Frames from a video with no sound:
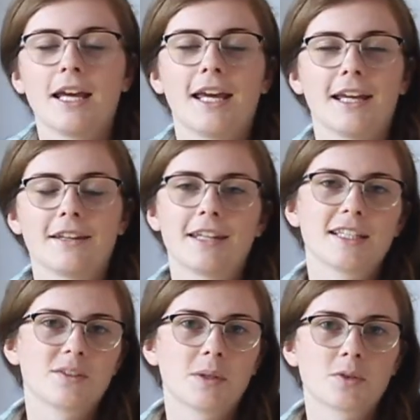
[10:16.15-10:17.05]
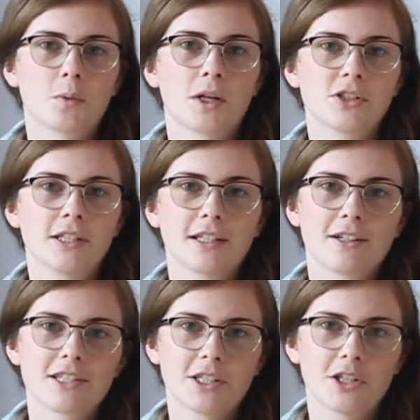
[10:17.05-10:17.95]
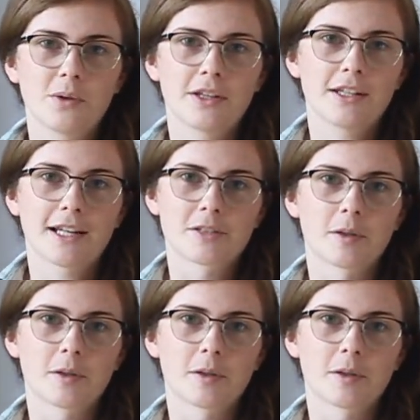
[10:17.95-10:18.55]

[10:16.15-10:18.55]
And thanks so much for watching and I'll see you on the next